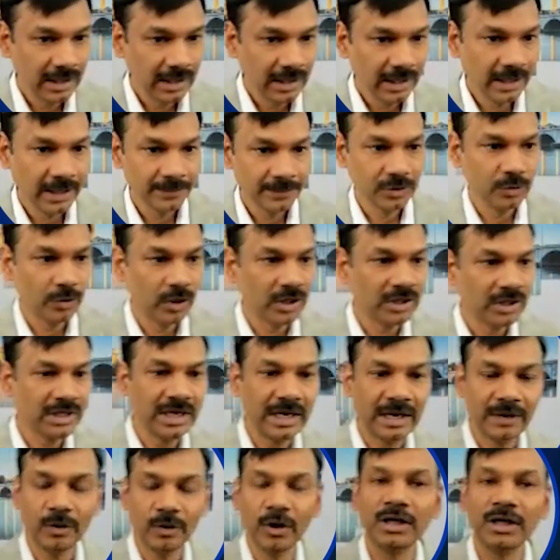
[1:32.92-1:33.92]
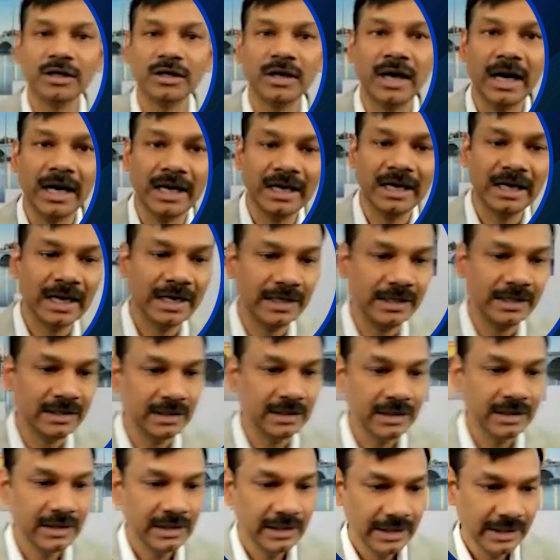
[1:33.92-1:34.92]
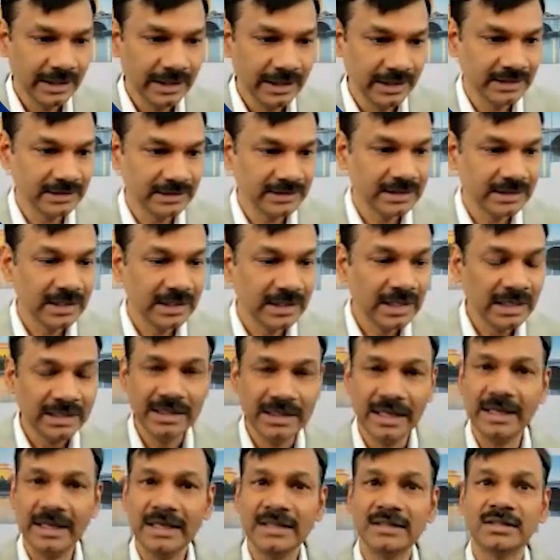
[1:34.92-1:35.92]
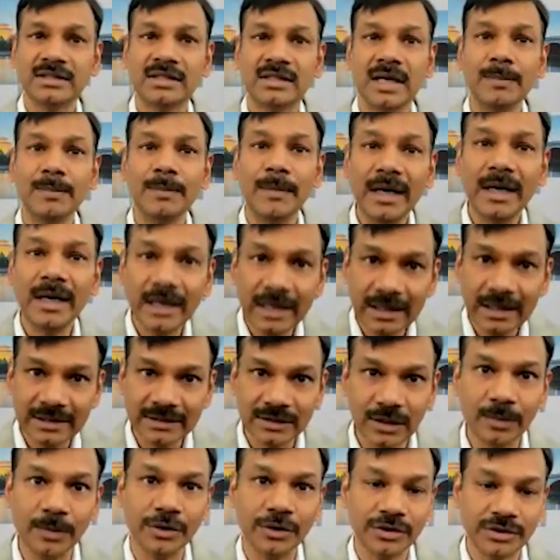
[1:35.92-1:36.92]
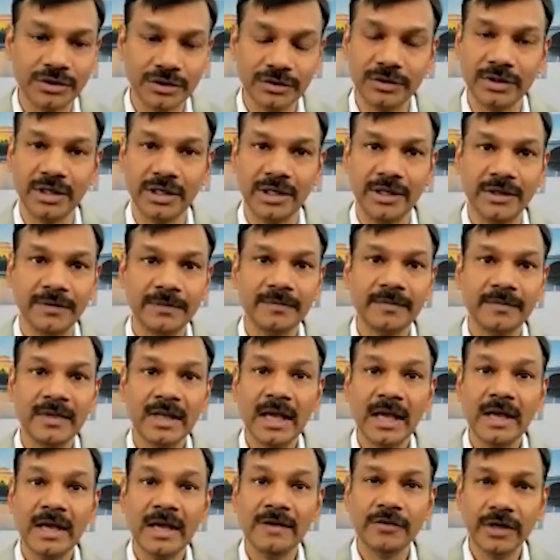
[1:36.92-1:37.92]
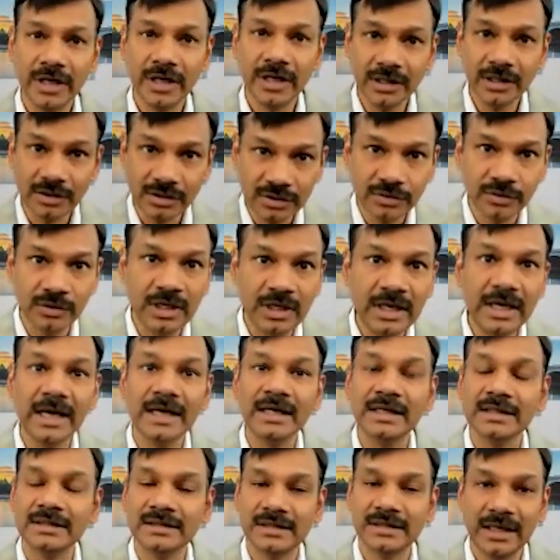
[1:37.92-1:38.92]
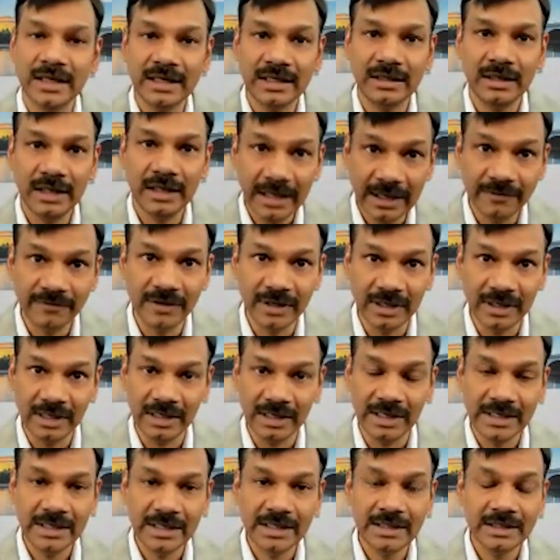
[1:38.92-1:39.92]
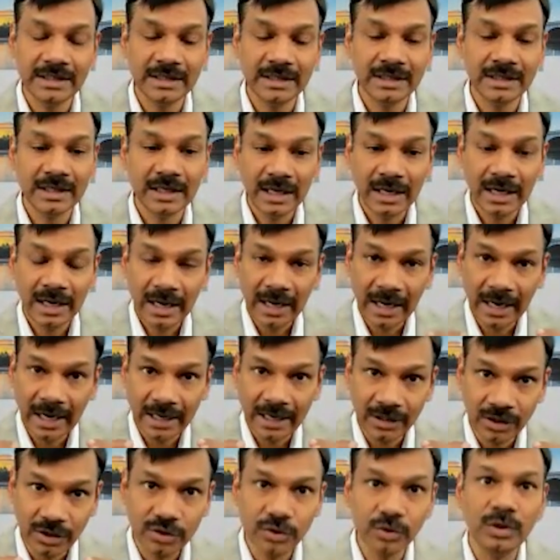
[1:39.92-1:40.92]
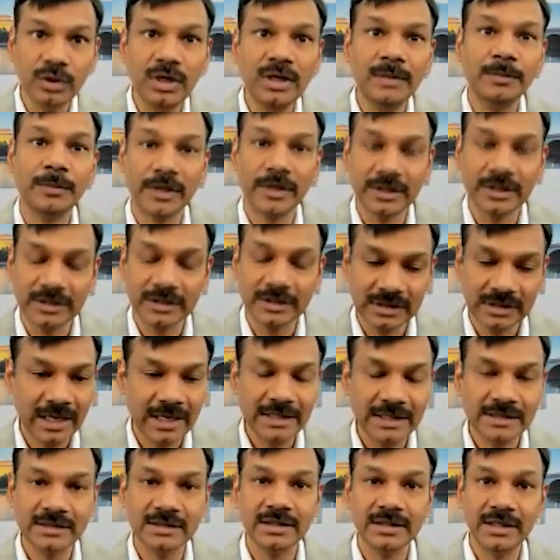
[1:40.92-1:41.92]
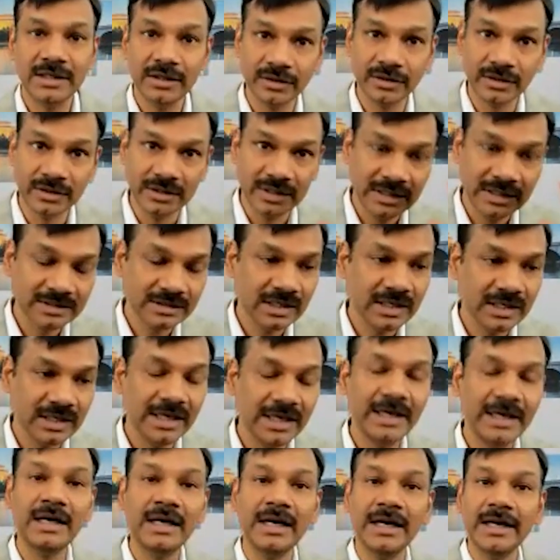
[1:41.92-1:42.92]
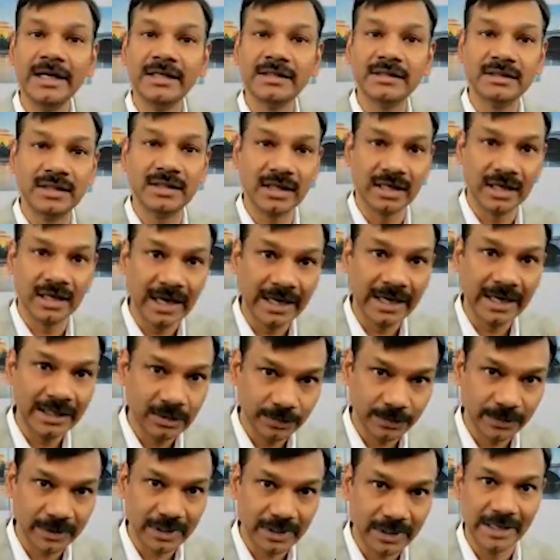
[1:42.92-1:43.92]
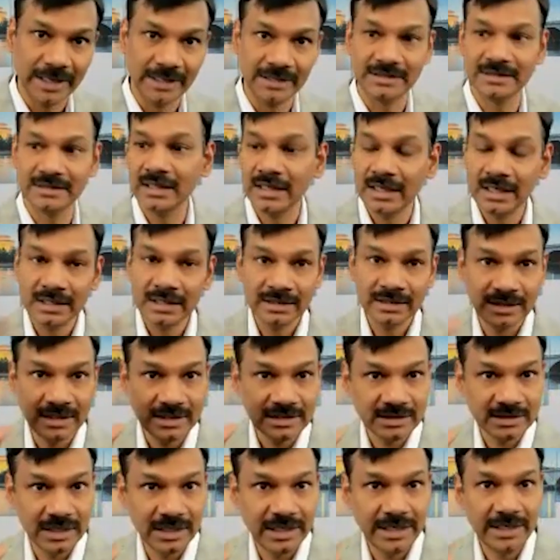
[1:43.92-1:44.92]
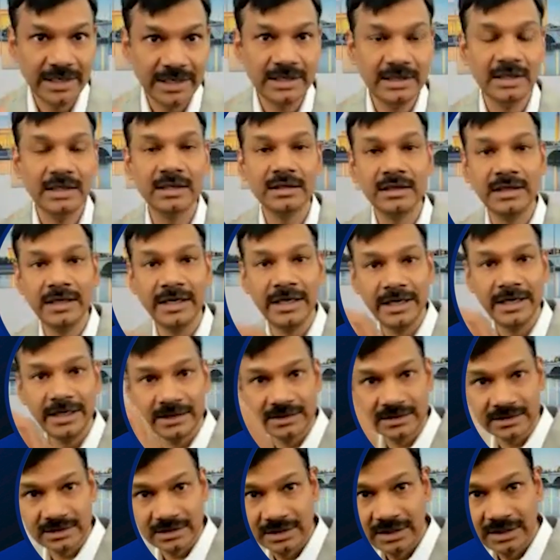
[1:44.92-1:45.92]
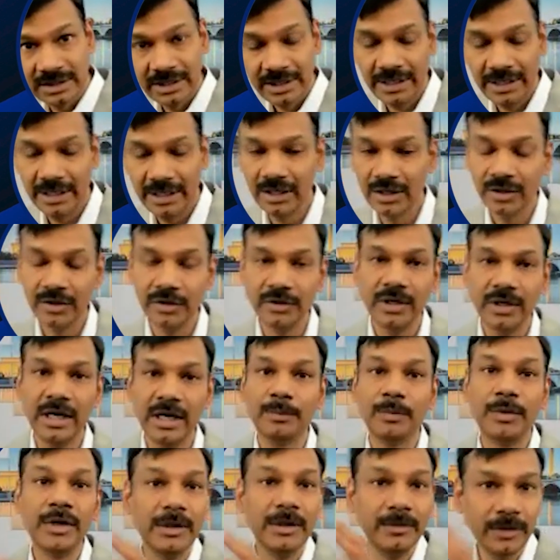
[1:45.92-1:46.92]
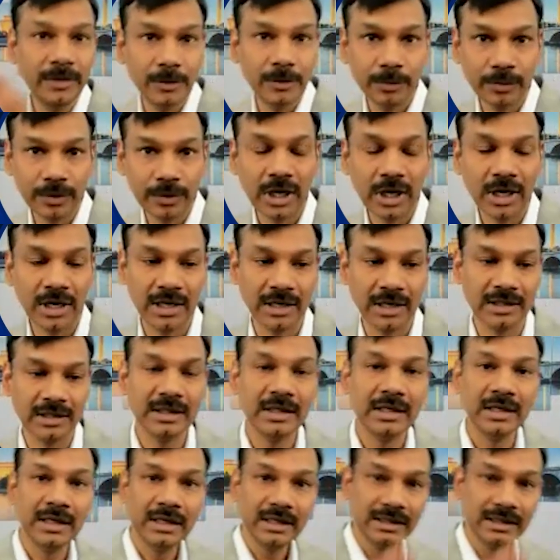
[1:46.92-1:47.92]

One thing I want to highlight is there is tremendous opportunity. If we can truly understand every lead and truly personalize, this lead needs the right price. This lead needs, a premium product.